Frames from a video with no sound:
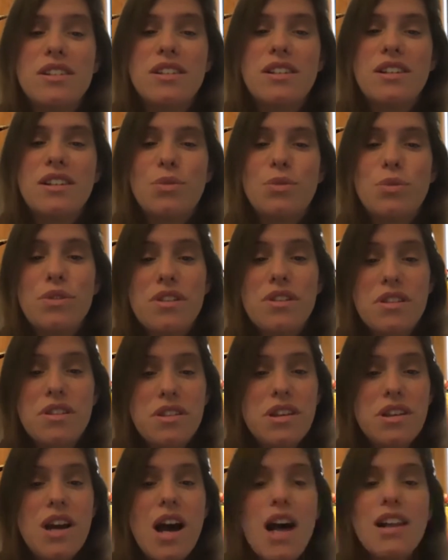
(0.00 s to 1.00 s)
were the
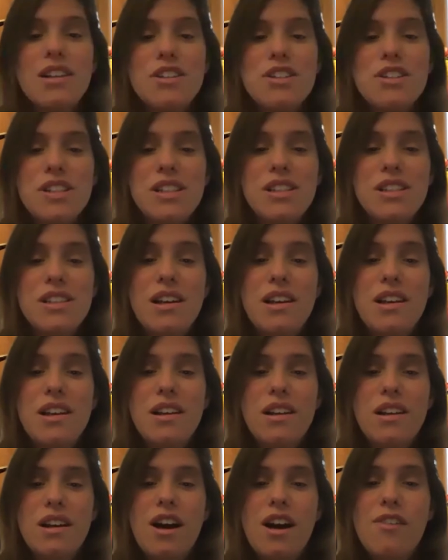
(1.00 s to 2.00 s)
theology
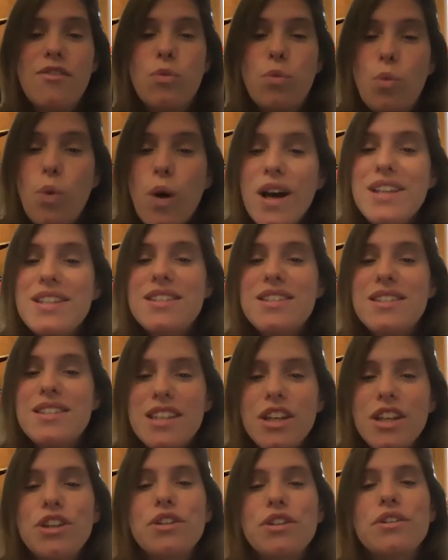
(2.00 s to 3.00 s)
of one
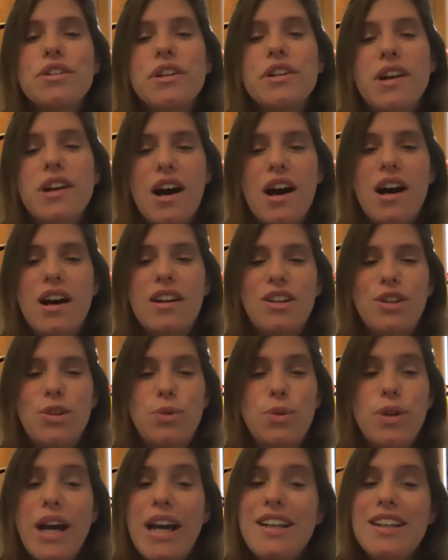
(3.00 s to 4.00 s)
singular God
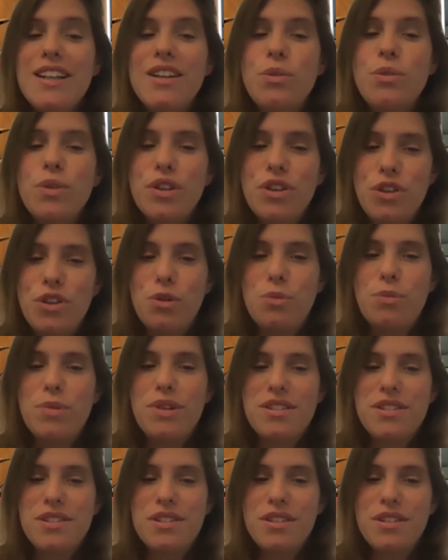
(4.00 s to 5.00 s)
united with
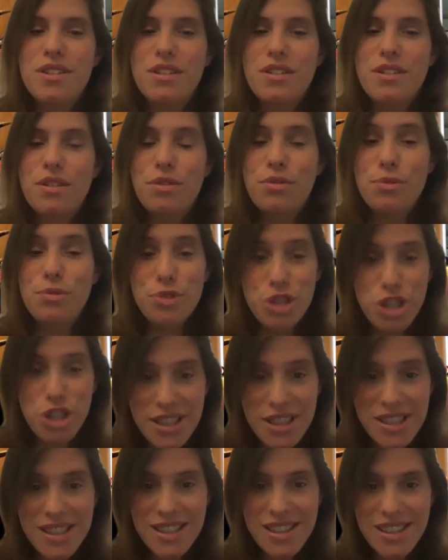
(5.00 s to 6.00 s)
humans through
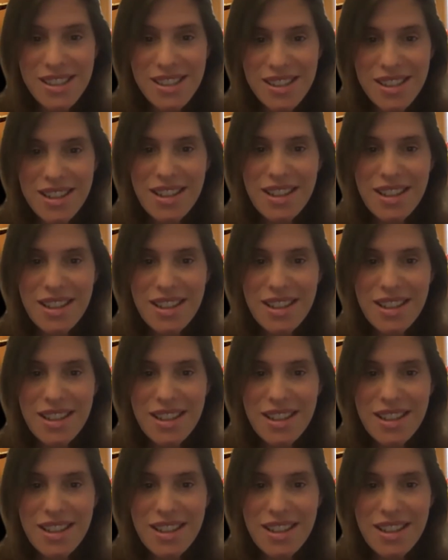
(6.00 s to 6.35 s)
Jesus